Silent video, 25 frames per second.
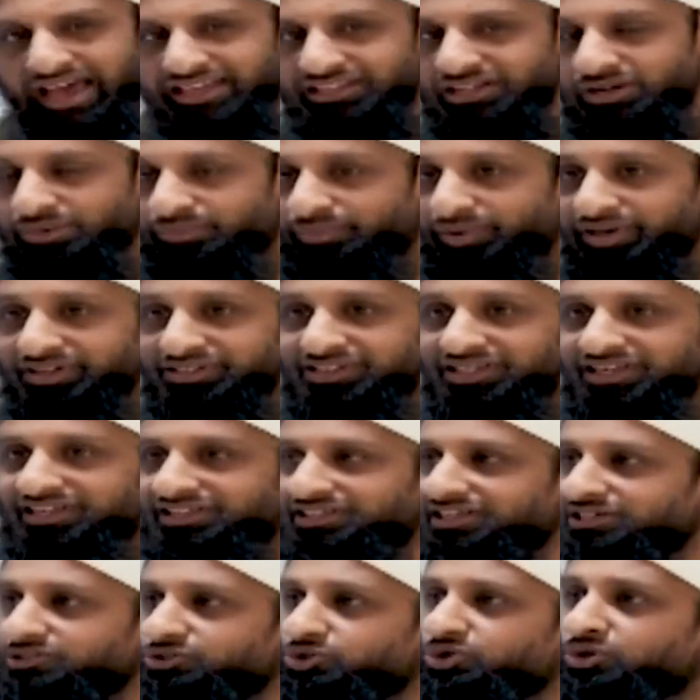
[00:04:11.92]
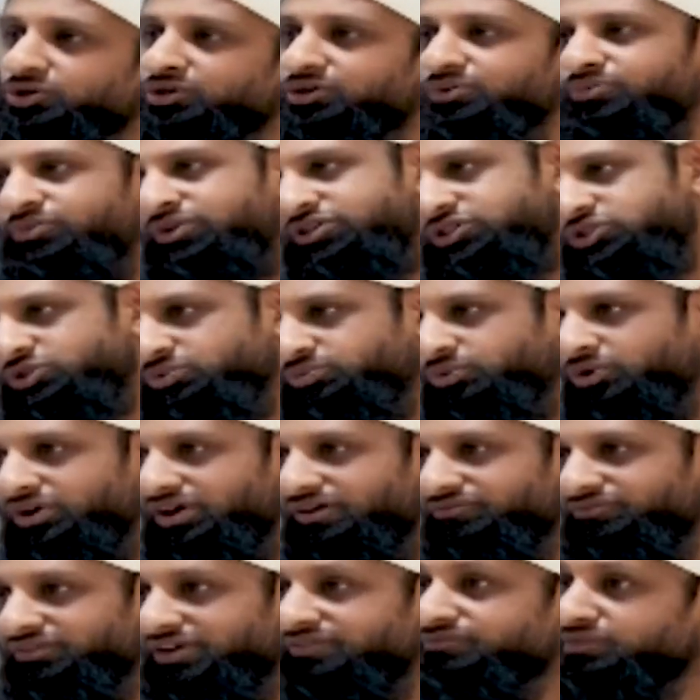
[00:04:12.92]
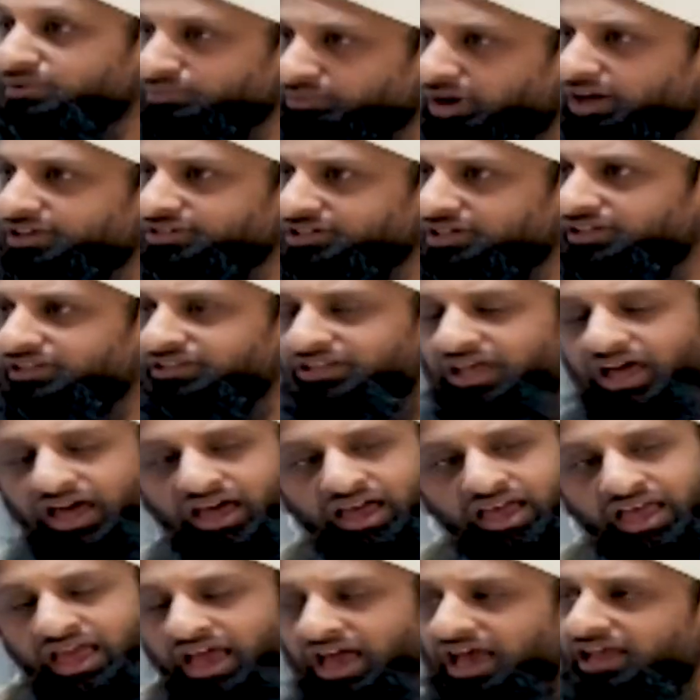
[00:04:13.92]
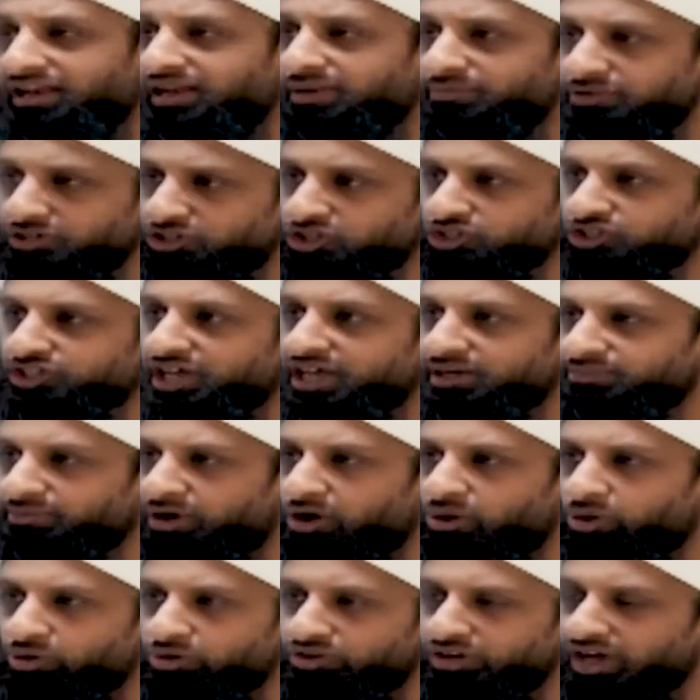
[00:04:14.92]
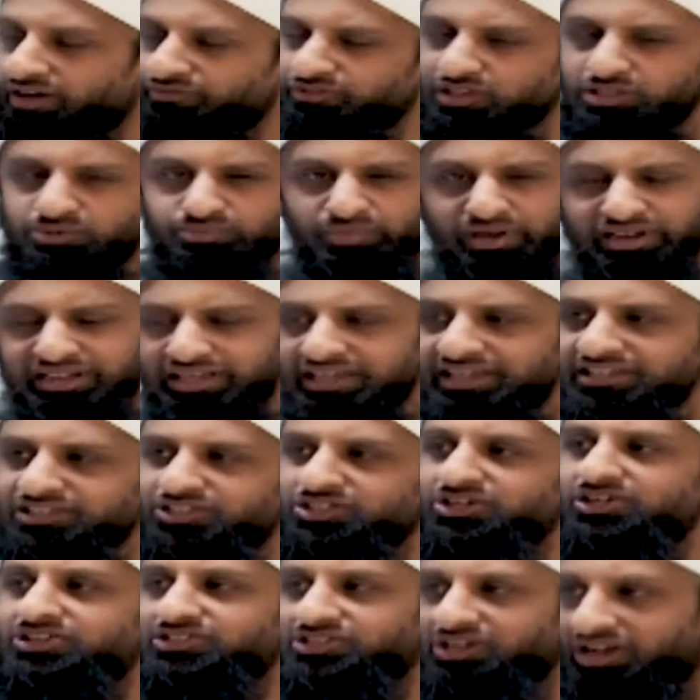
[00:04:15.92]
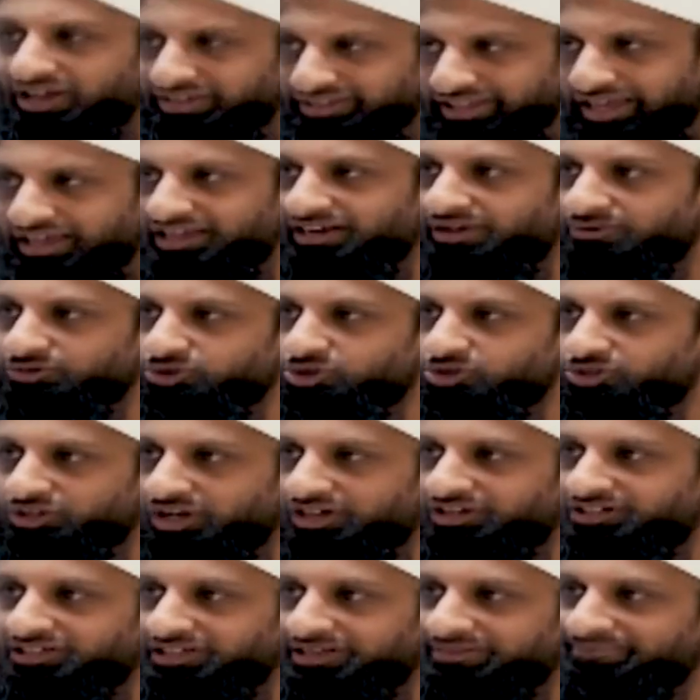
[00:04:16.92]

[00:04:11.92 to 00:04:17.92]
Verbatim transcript: And then a person, he thinks, look, what's the point of living mazallah and let me just take my own life. There's many incidents like that in our society.